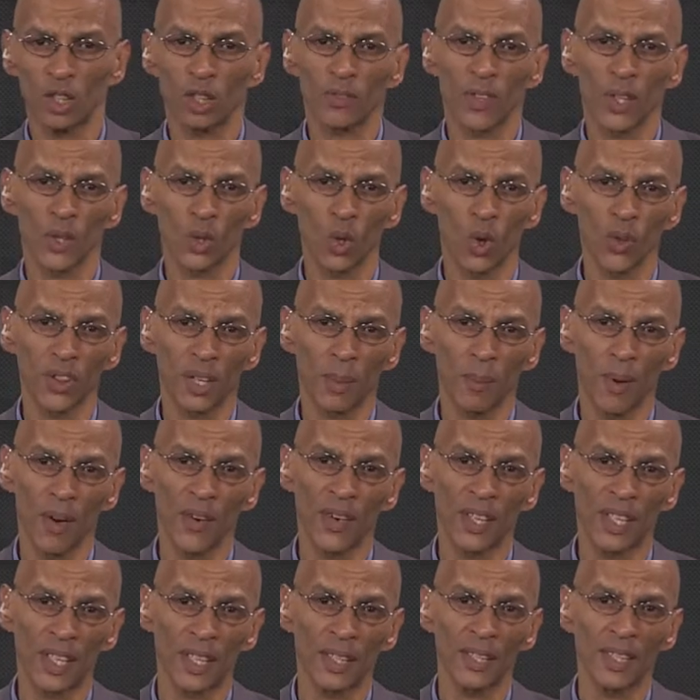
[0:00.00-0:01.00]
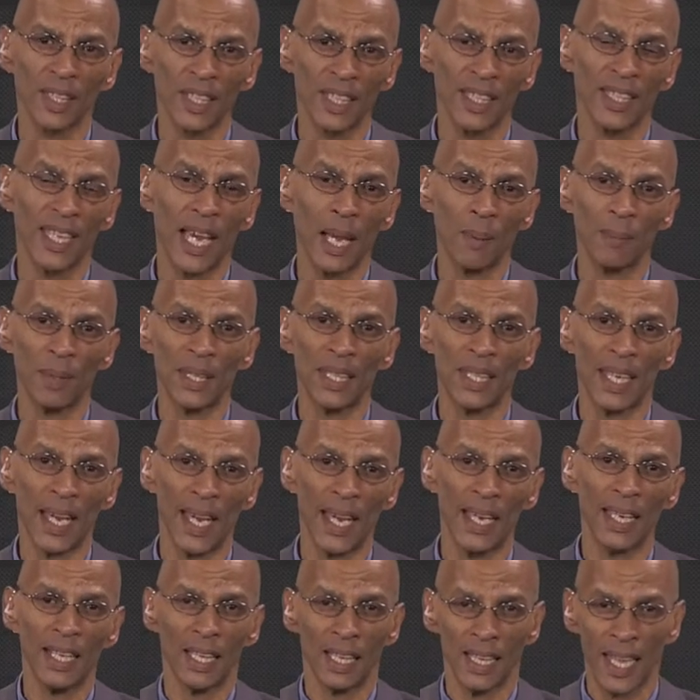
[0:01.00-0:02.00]
of the North American,
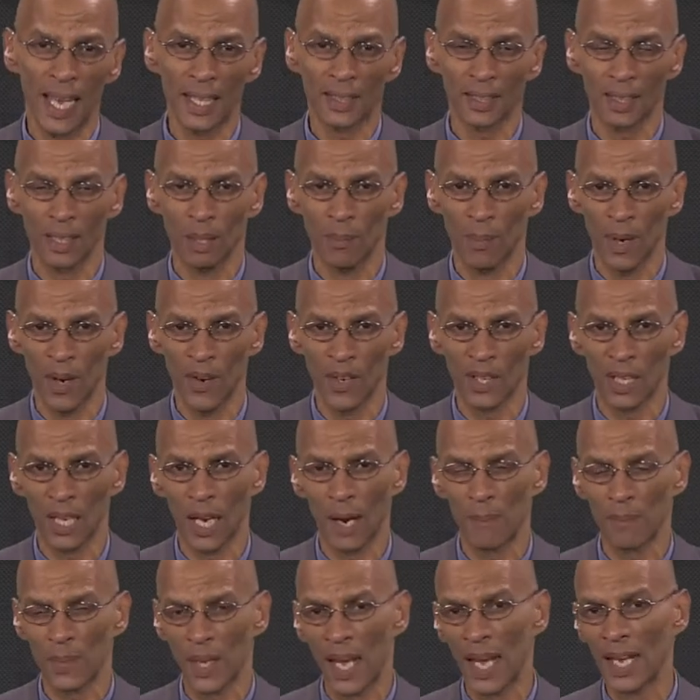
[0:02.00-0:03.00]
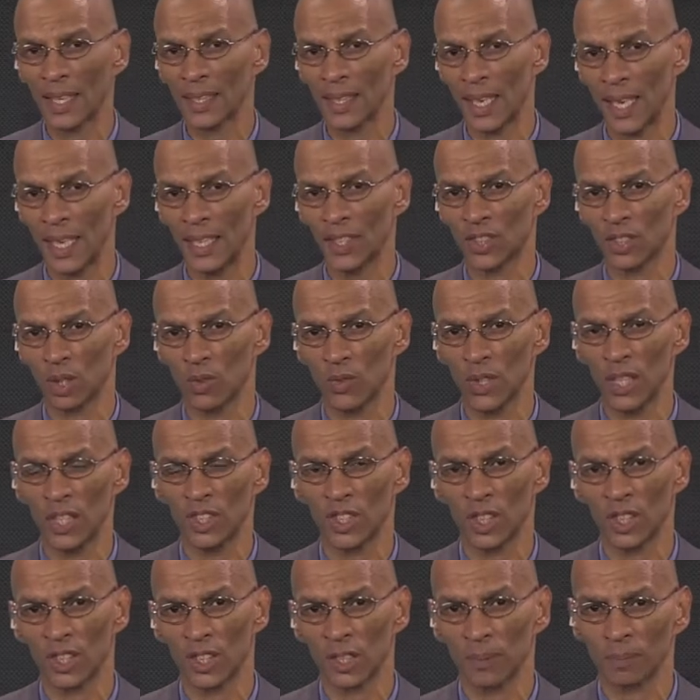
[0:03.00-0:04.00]
EMEA, Latin America, and Asia
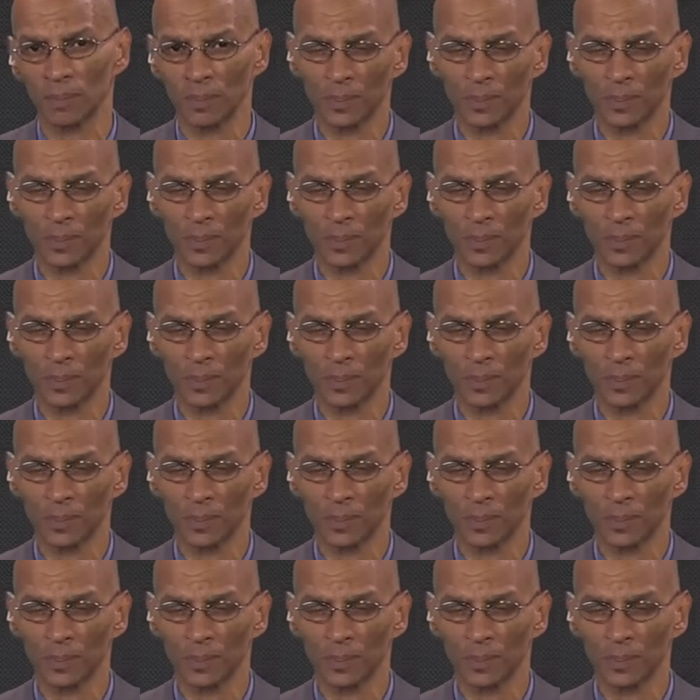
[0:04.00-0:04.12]
regions.